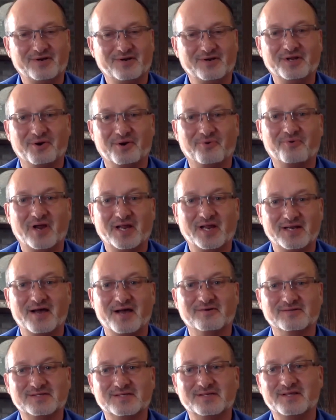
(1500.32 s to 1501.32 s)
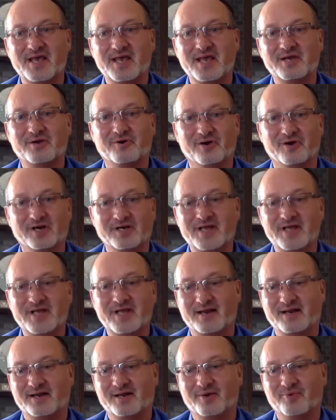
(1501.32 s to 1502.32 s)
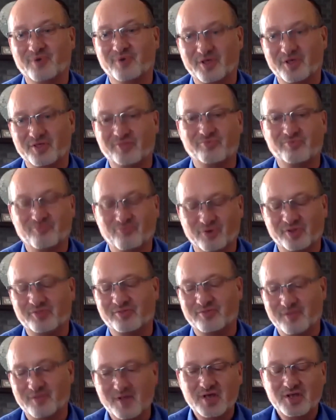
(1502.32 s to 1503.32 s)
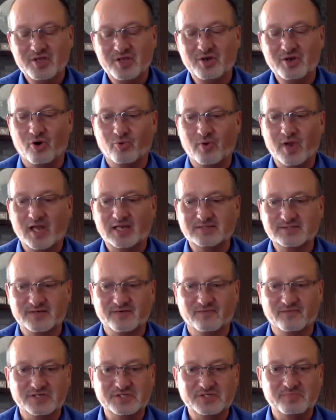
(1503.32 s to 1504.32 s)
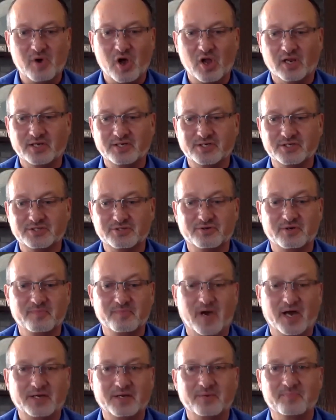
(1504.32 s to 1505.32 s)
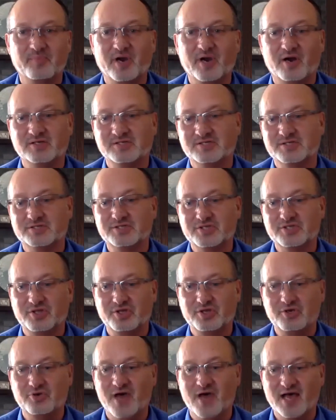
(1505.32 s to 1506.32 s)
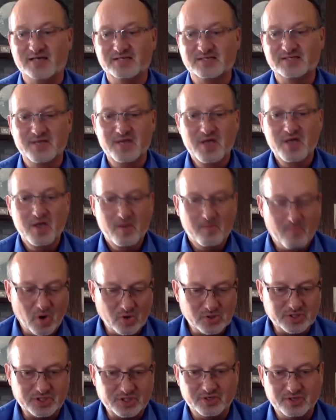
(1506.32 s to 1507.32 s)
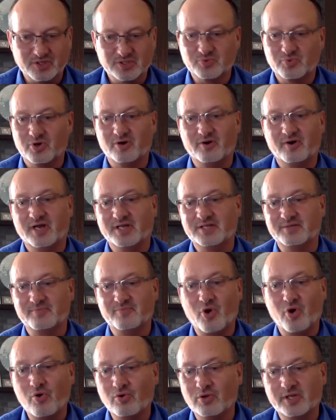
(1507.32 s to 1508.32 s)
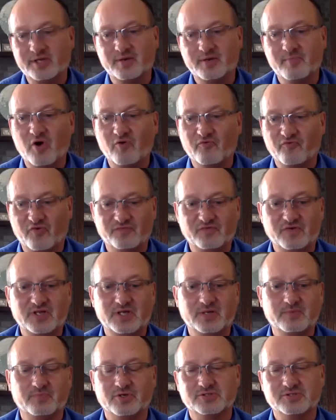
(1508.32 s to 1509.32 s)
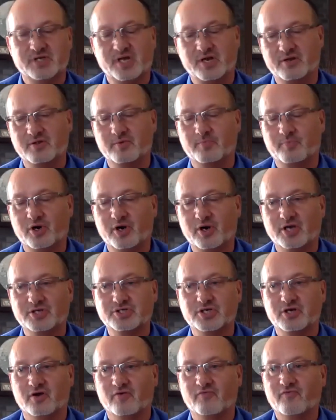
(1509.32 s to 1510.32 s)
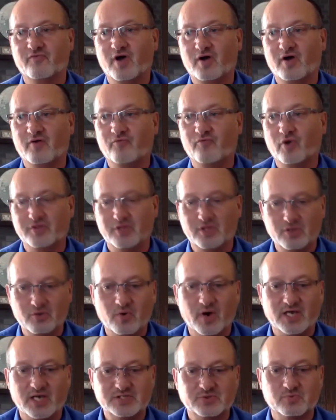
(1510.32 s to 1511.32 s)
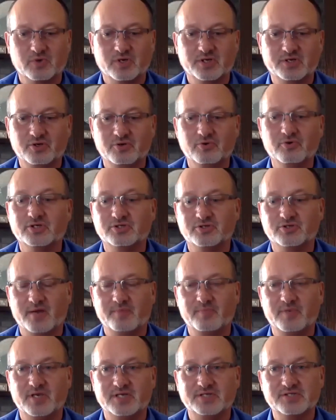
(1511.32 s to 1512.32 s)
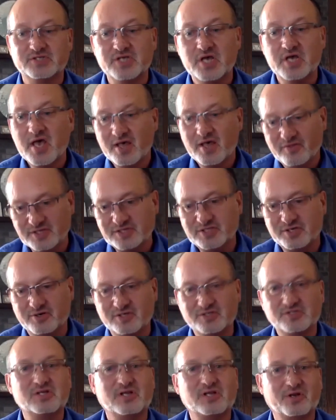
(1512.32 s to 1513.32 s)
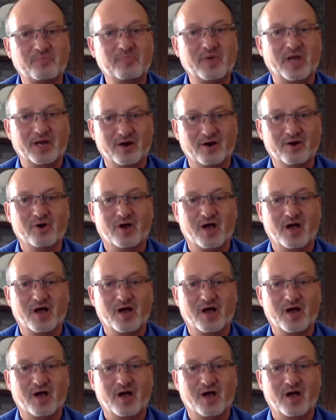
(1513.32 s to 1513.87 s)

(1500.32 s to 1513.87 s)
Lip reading: you know, right down to the acre in Canada with you know, a relatively small industry by comparison to the U.S. Most years we're at only about 15% of the production of what the U.S. would do in dry beans. This year it's a little bigger.